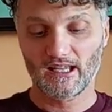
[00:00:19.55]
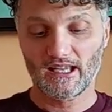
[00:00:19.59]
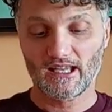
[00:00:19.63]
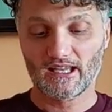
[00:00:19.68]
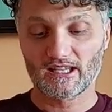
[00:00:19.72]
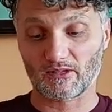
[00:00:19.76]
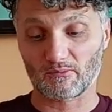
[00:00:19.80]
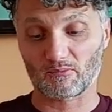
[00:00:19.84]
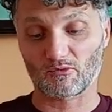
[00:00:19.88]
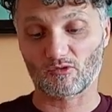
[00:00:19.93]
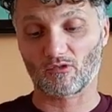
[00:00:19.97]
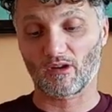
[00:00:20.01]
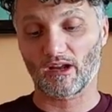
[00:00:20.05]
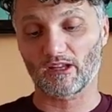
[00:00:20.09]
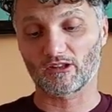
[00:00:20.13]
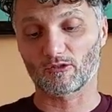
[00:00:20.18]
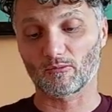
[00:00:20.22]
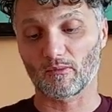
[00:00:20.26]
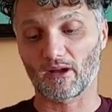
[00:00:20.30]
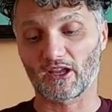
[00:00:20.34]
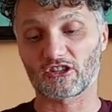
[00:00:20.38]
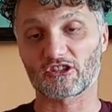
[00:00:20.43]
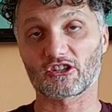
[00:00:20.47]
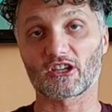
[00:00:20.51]
subscribe to
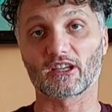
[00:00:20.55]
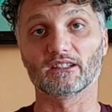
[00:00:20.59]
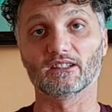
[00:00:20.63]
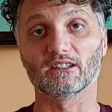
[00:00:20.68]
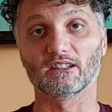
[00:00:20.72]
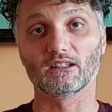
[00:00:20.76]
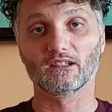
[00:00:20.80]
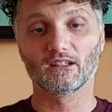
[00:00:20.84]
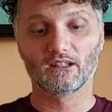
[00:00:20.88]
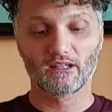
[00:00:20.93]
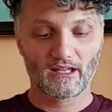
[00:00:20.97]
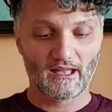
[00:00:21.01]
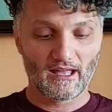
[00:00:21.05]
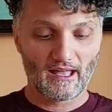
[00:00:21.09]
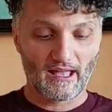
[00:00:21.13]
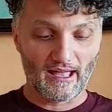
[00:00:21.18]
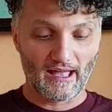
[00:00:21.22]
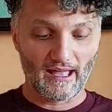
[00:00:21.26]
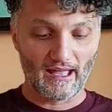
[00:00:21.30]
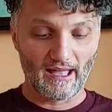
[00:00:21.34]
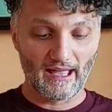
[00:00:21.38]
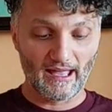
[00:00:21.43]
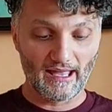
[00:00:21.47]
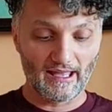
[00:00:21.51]
my channel
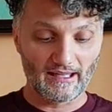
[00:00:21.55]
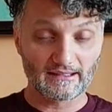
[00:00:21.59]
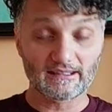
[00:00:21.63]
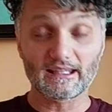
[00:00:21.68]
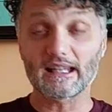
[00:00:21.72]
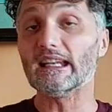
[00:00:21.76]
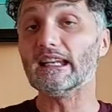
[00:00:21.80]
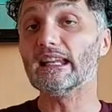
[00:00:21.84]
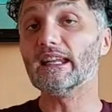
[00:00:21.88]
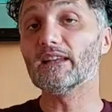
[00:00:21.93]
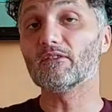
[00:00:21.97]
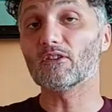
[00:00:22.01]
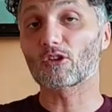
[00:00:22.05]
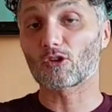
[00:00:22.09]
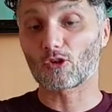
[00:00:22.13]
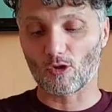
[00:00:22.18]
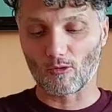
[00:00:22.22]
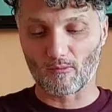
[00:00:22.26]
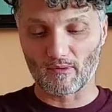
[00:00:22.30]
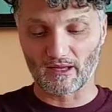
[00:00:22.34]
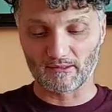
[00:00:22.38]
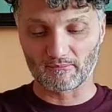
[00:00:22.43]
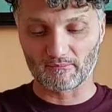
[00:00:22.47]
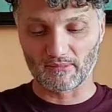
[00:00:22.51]
and leave a
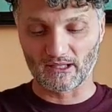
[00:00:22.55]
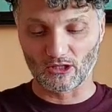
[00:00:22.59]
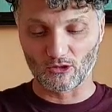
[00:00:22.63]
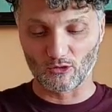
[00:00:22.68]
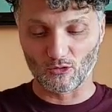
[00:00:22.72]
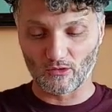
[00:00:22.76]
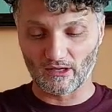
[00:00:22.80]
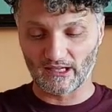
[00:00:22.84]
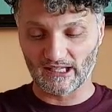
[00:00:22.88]
comment below.